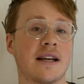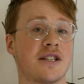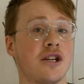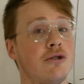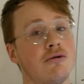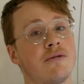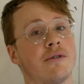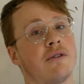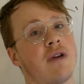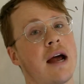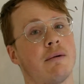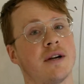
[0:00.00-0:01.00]
is huge for a
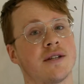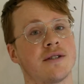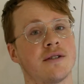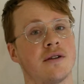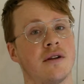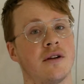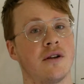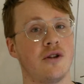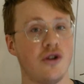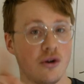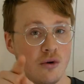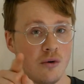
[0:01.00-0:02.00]
virus.
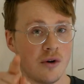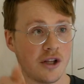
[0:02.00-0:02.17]
You